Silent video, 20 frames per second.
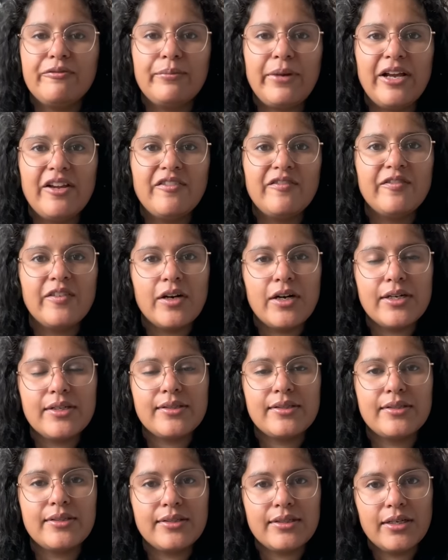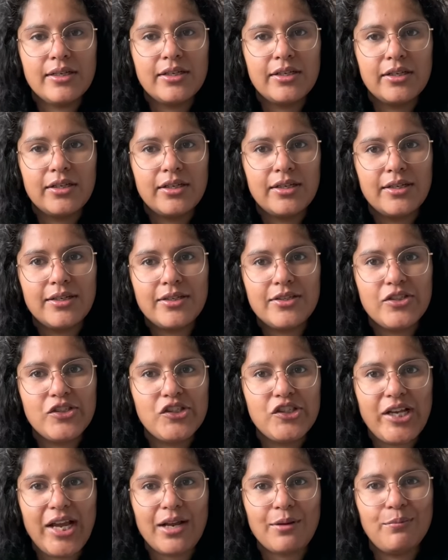my first
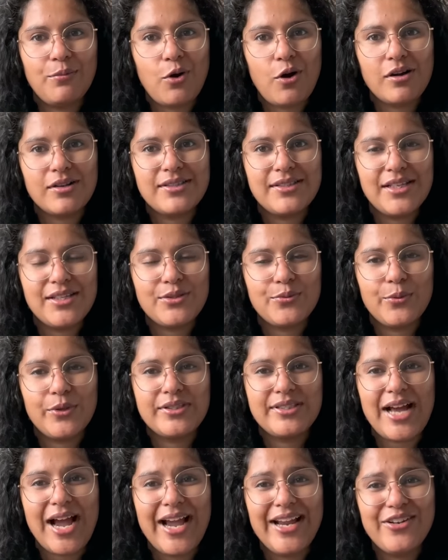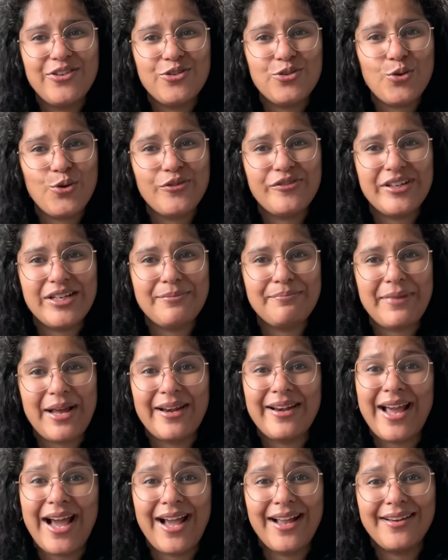check boxes was I drove in
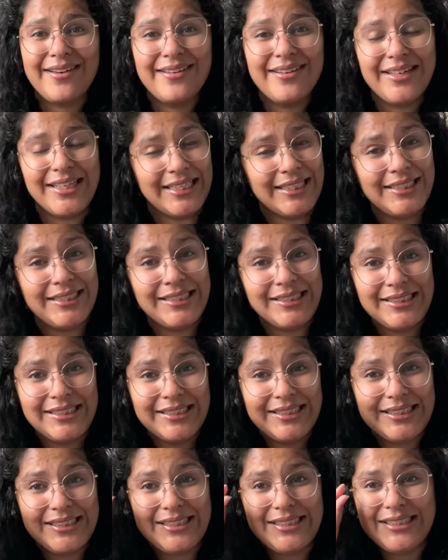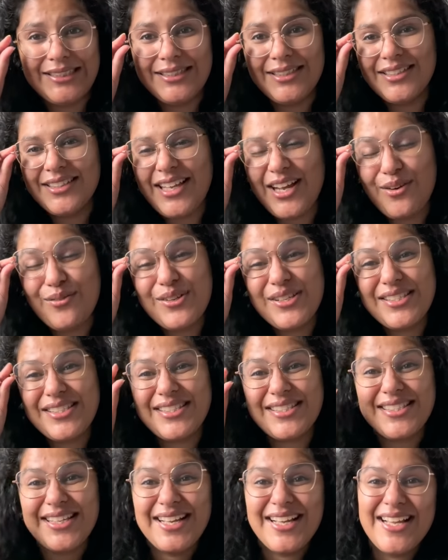Manhattan. That
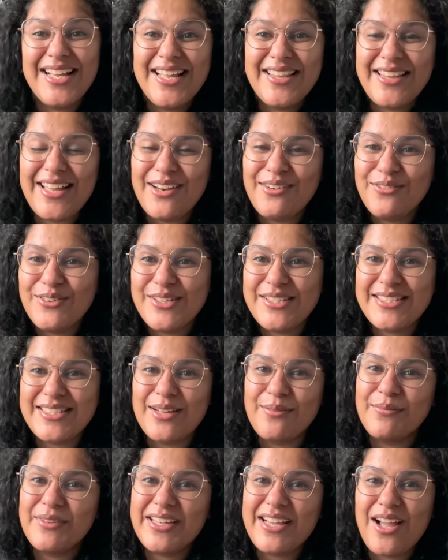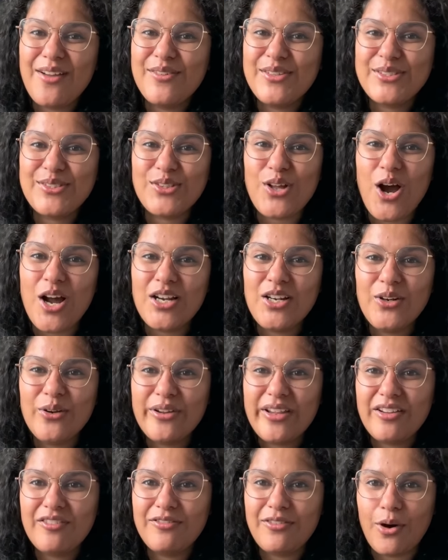was something I was not
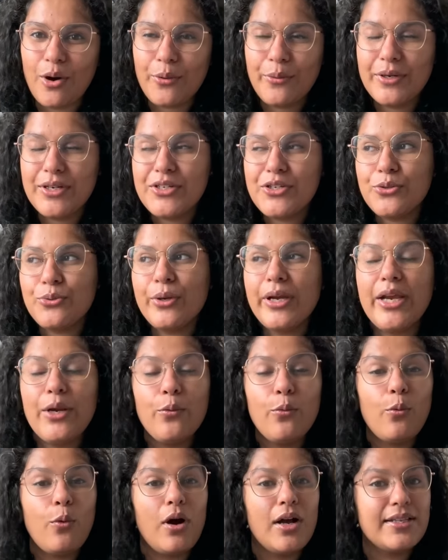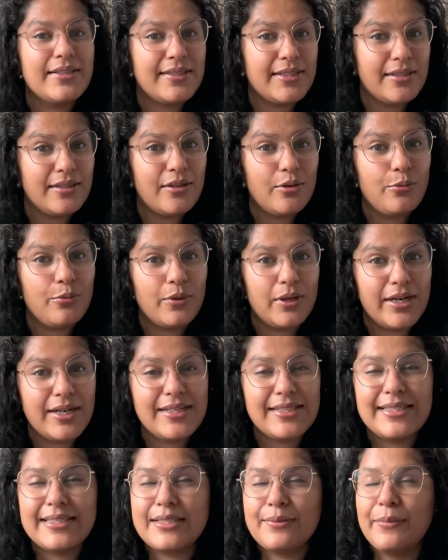looking forward to. It wasn't the
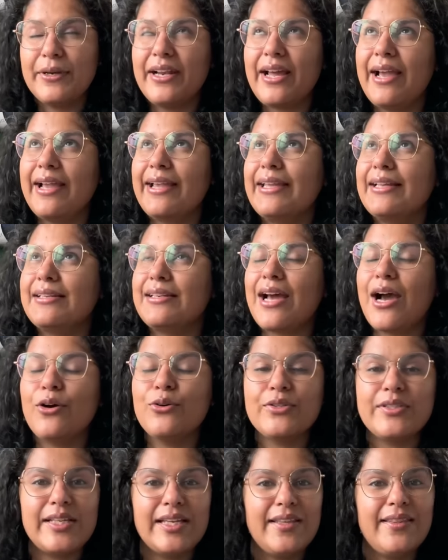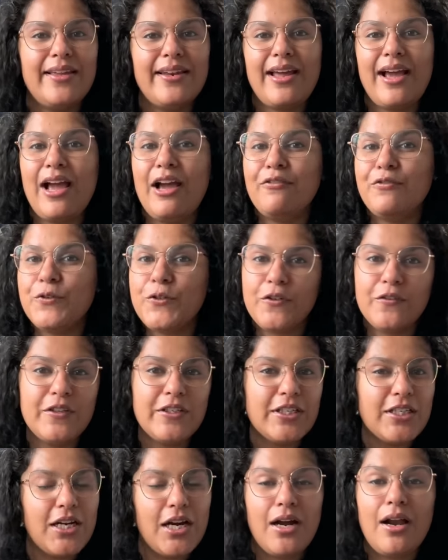worst, but I can now say that I have
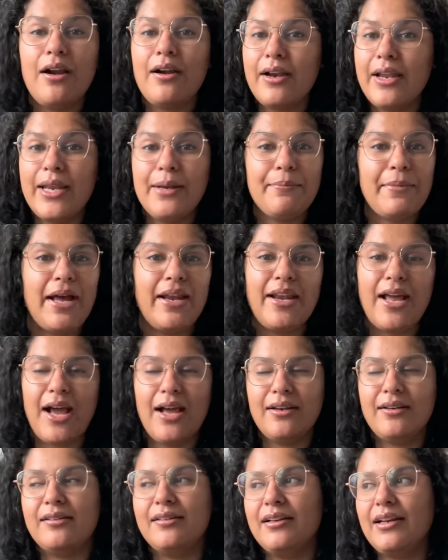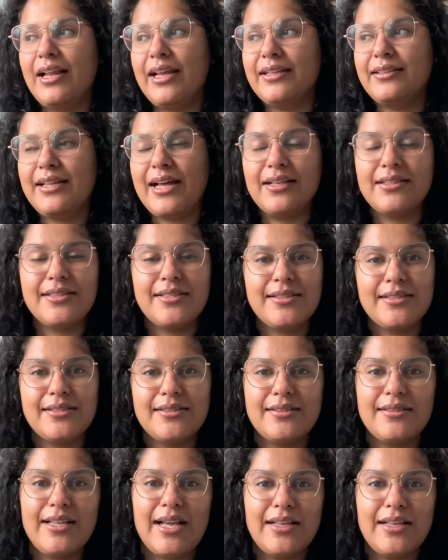driven a car in Manhattan. Like that's